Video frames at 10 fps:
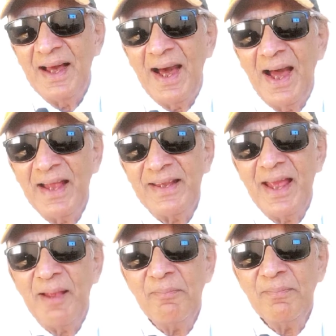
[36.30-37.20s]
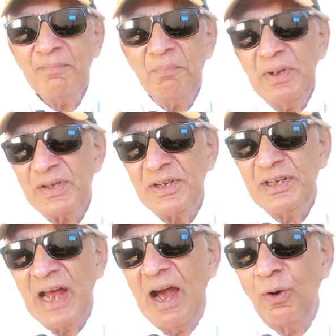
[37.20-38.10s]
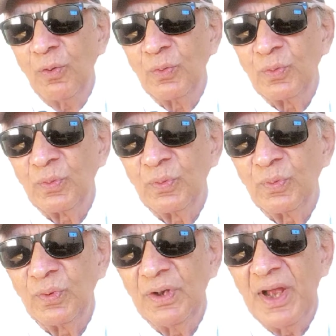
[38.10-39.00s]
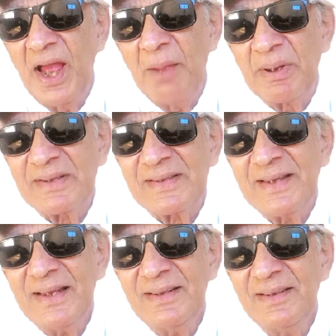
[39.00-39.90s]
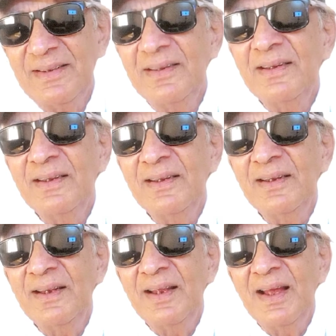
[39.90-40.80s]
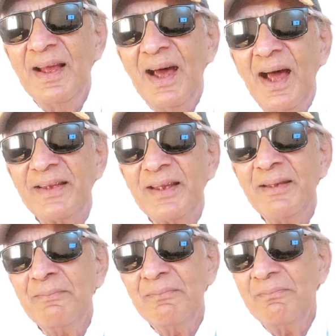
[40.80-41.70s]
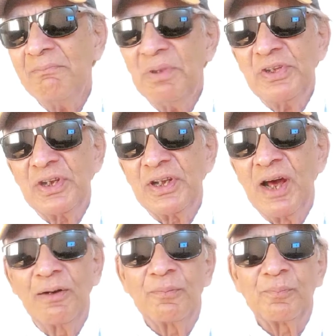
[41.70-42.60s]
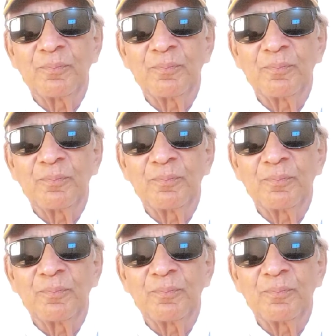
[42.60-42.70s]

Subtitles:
I am busy now. Ahmad said, I am busy now.